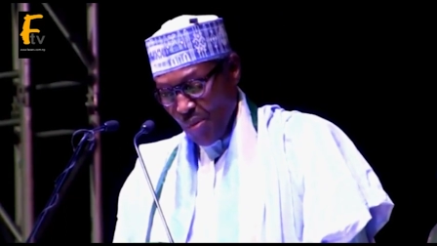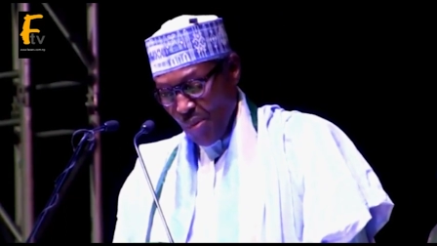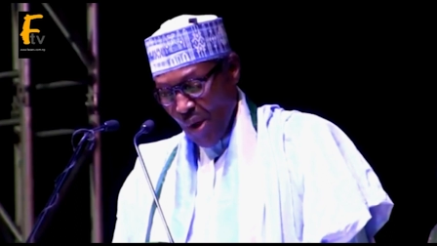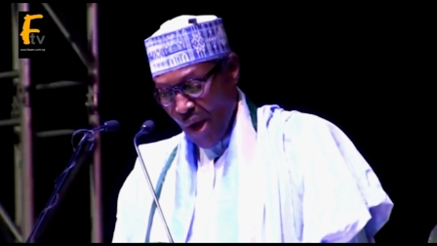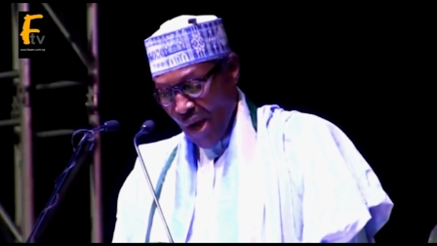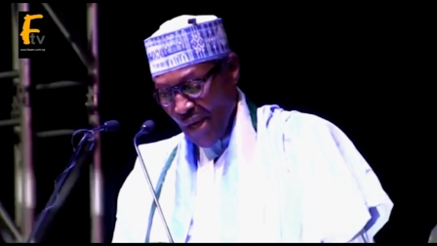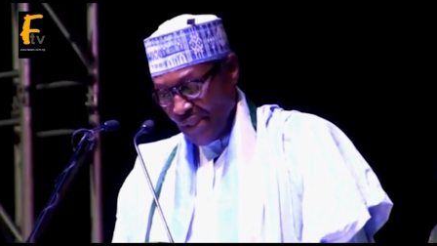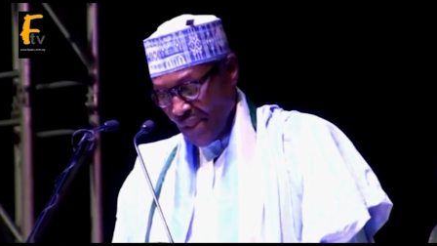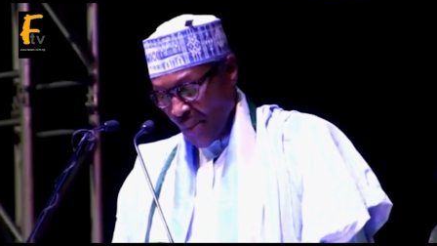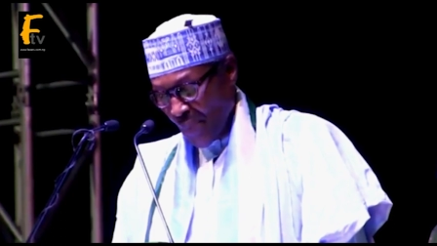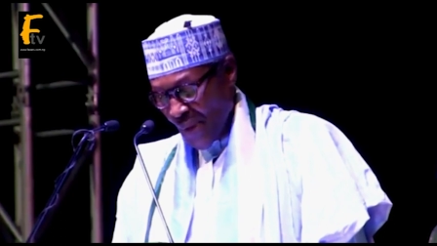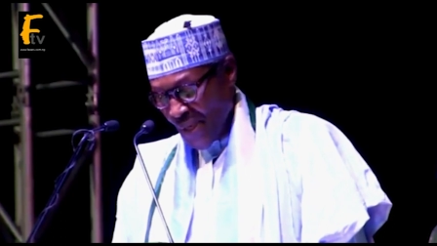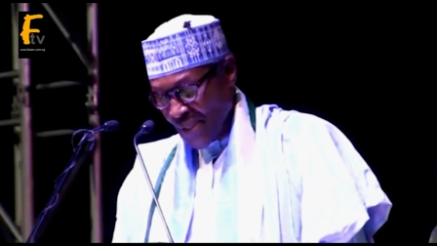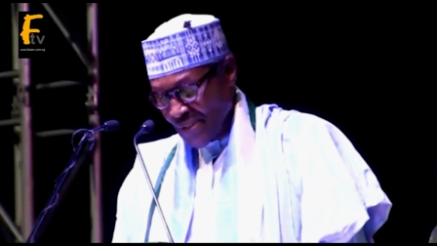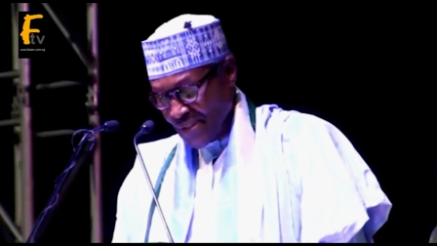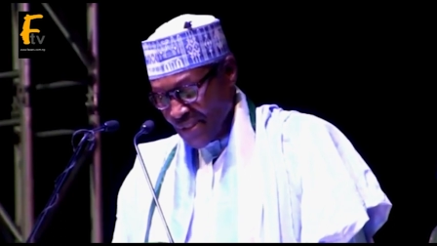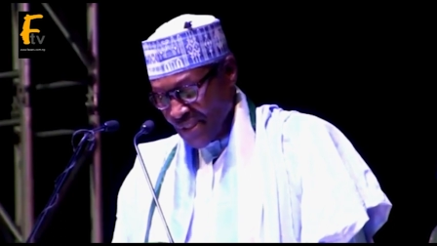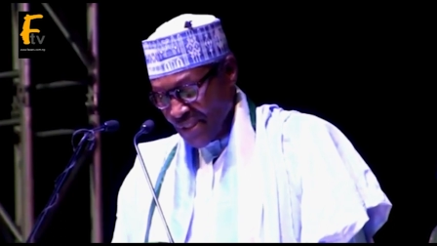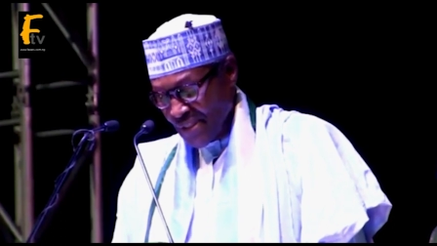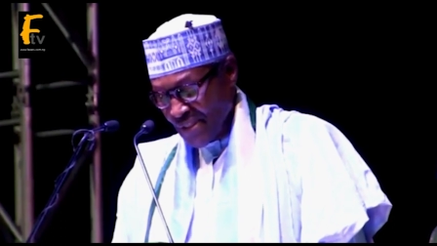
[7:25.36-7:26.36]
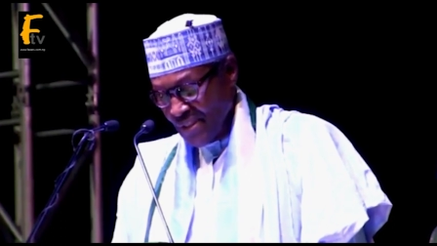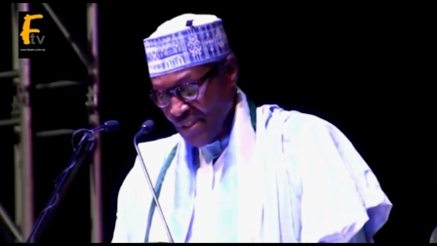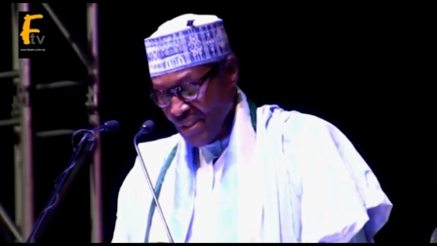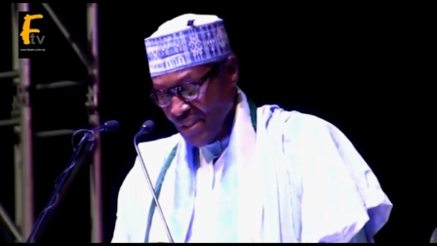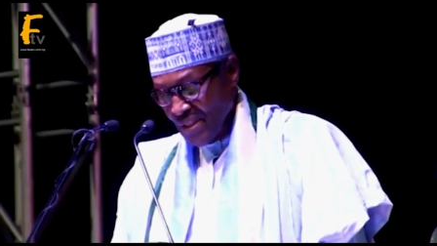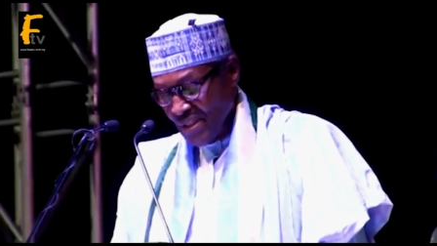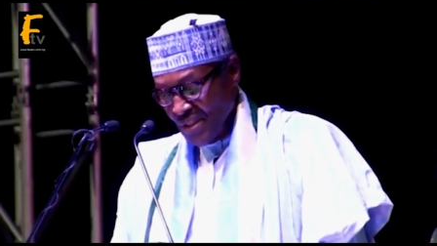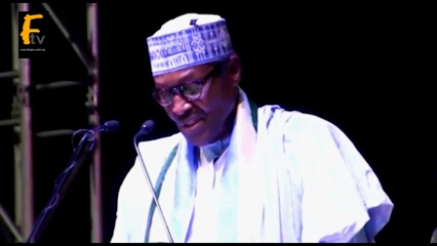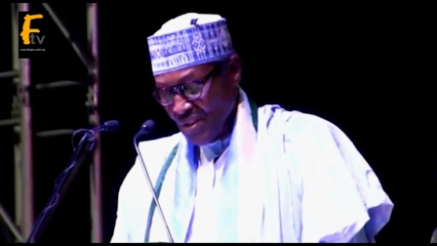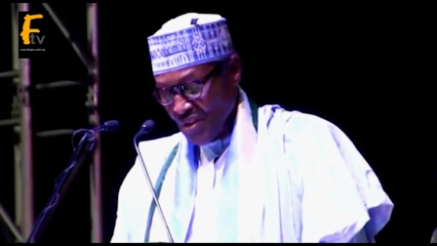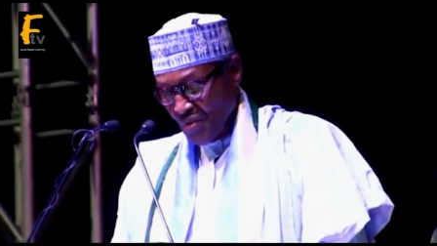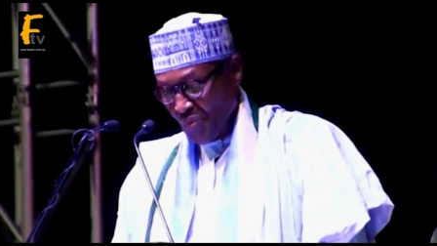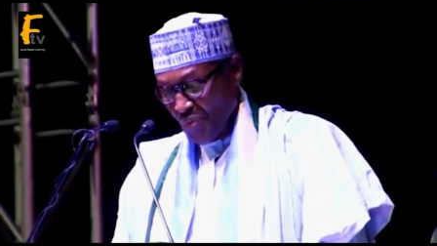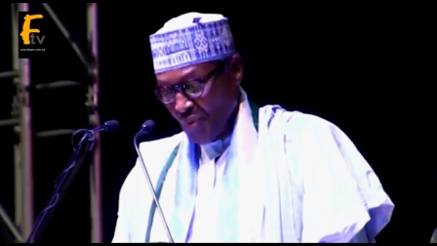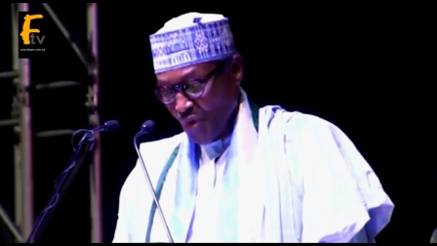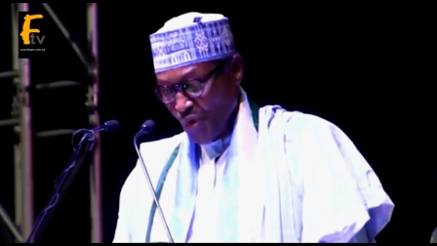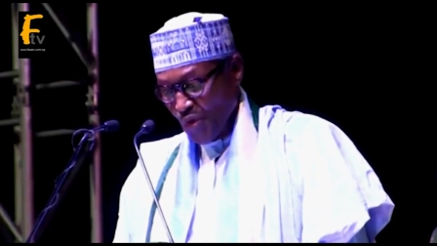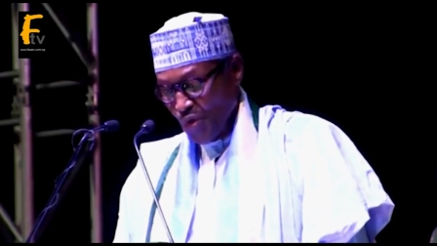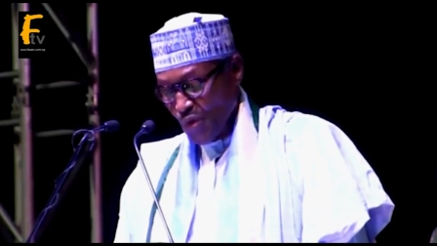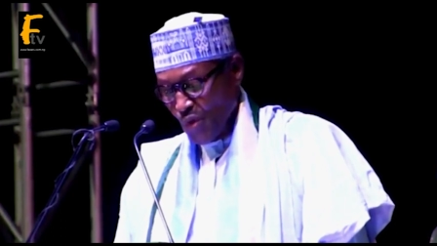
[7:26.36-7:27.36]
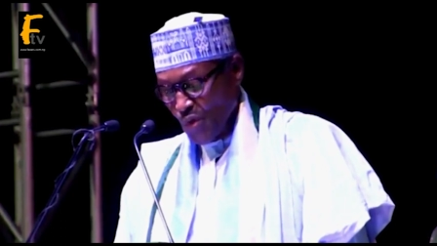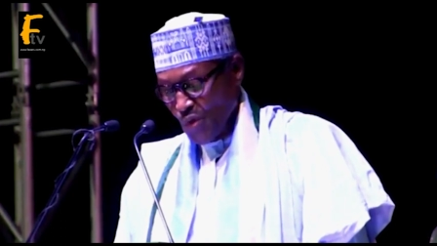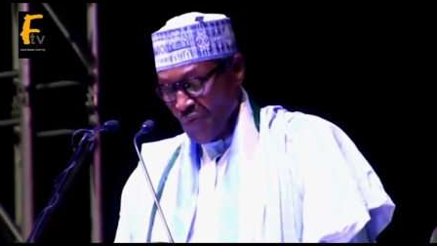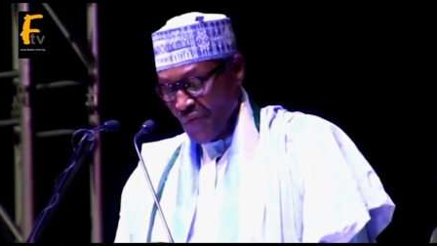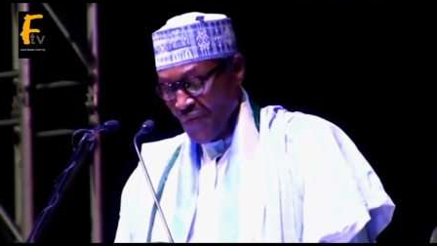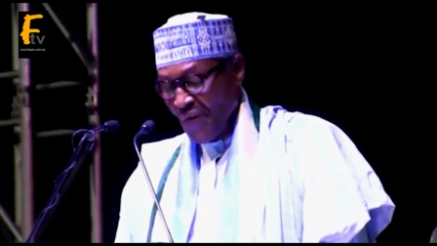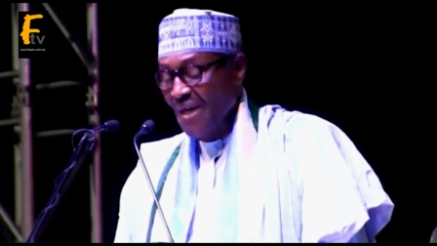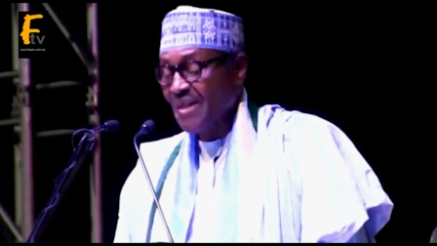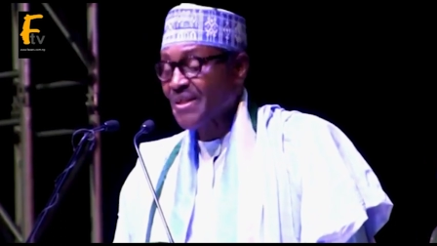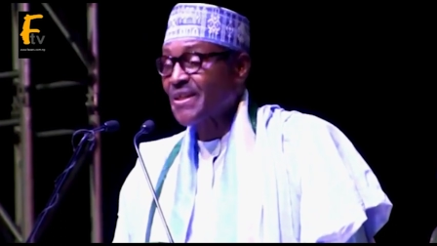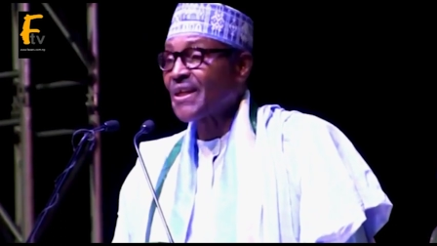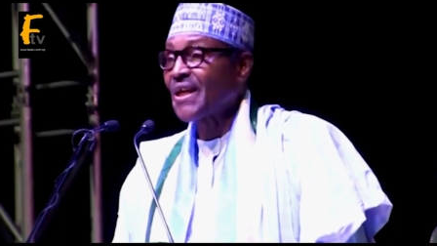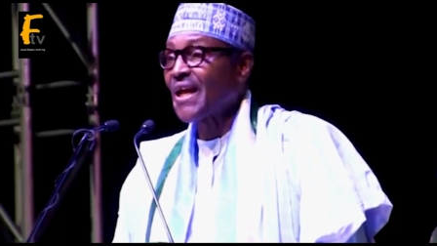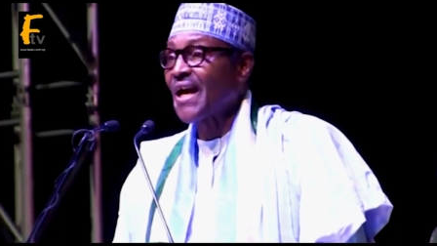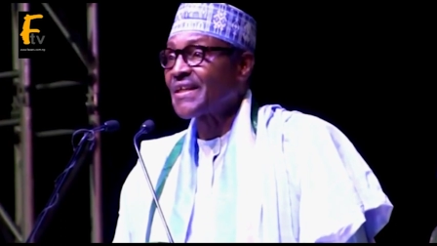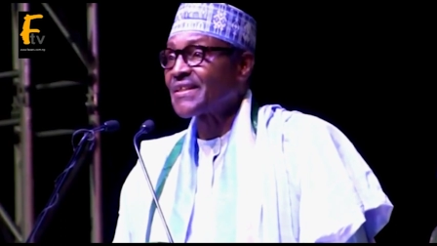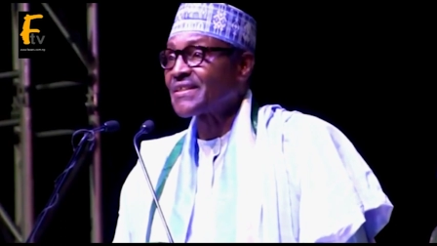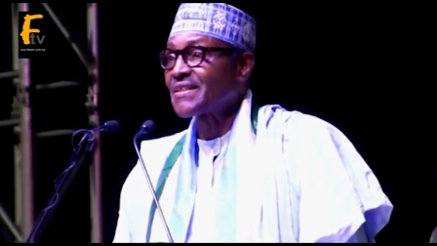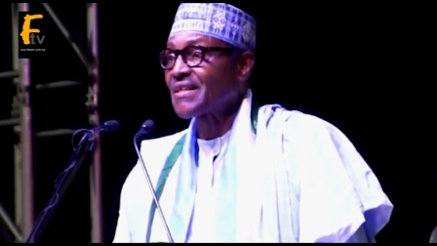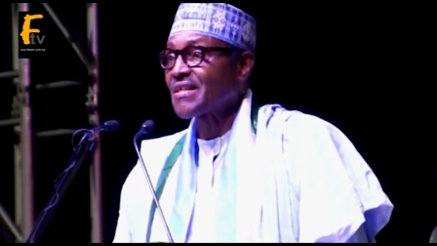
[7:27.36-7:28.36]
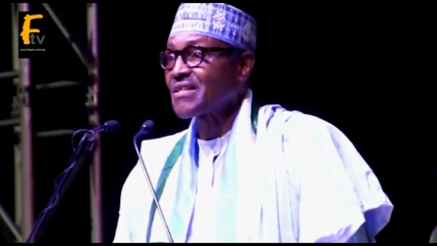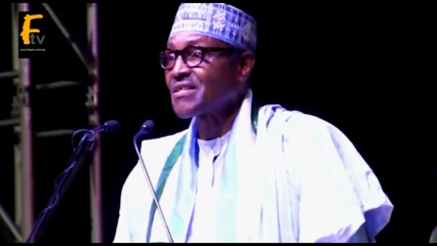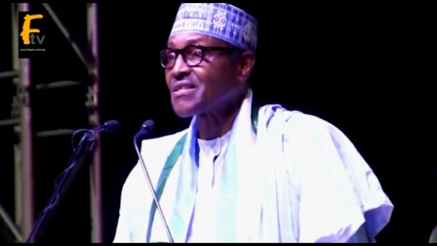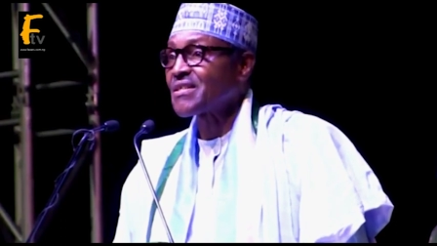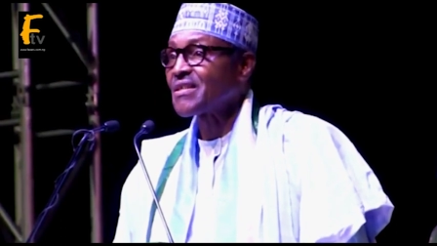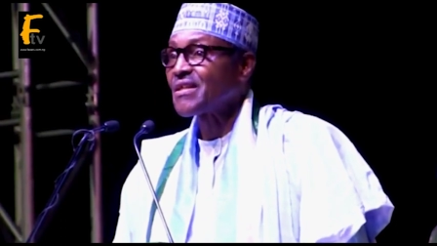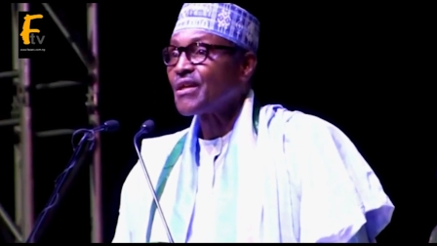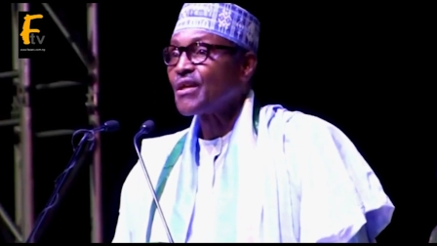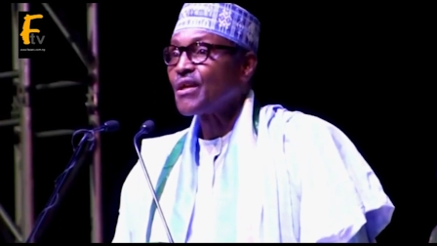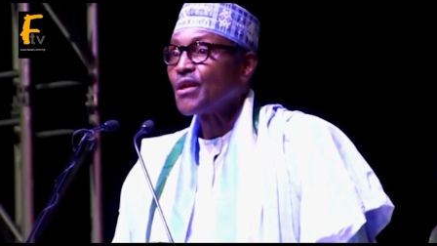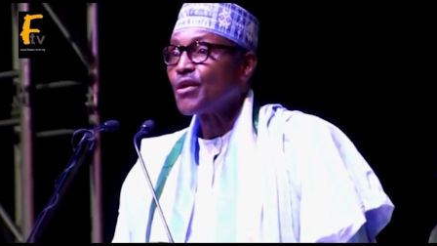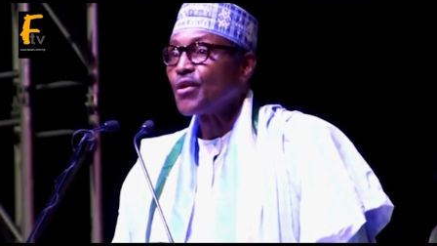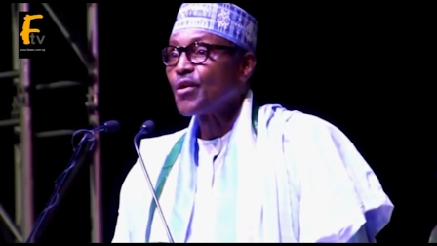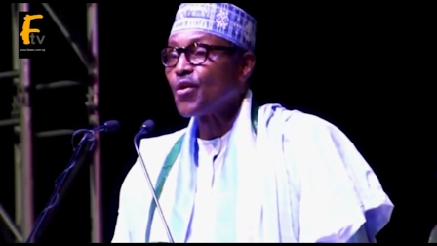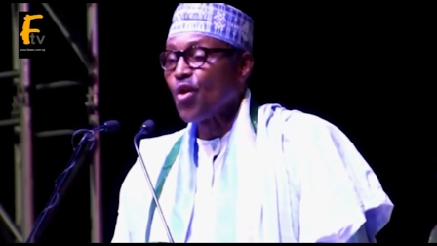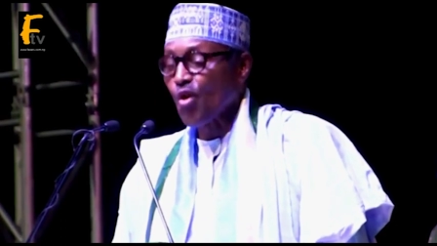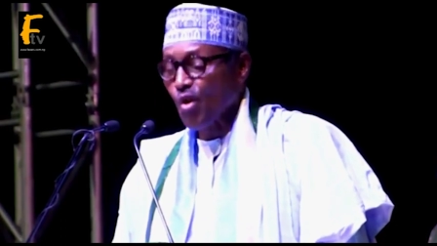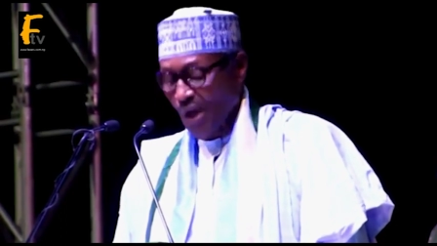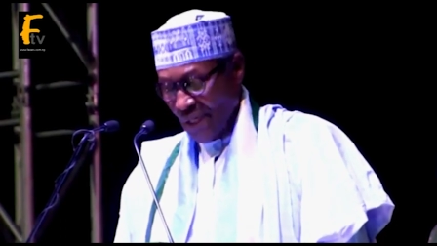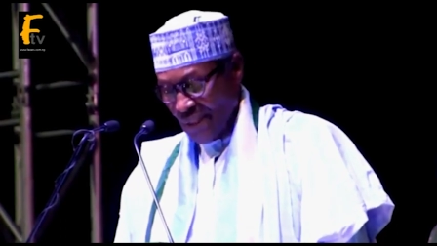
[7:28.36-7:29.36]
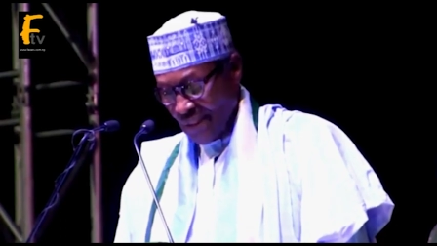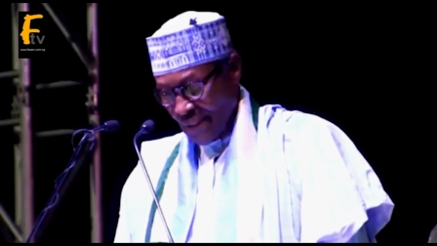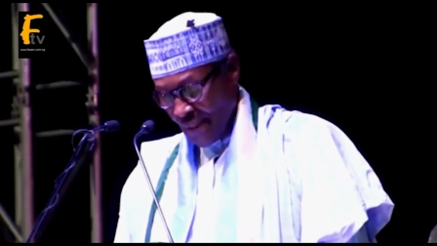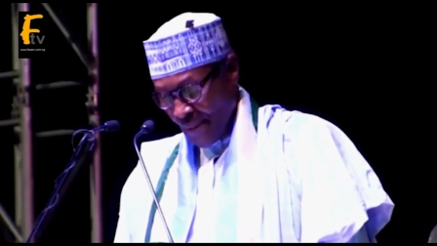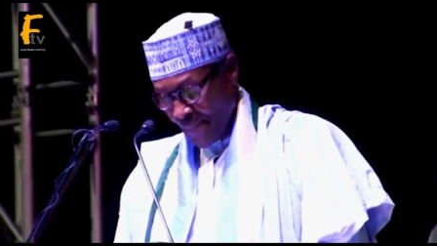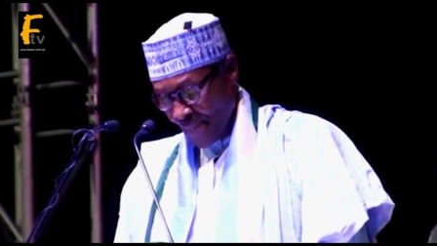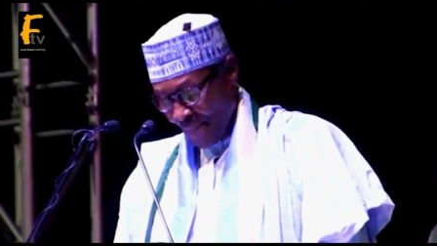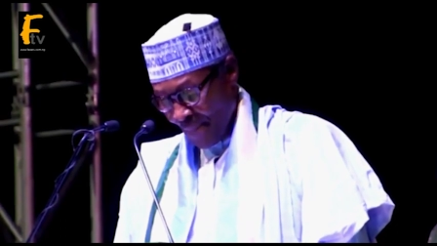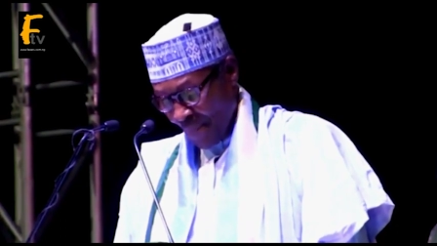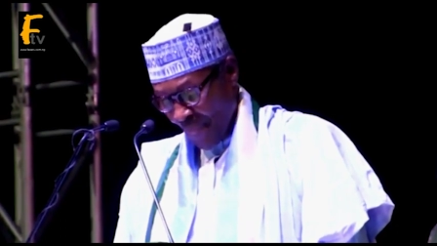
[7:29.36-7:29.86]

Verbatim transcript: of our capacity to produce fertilizers locally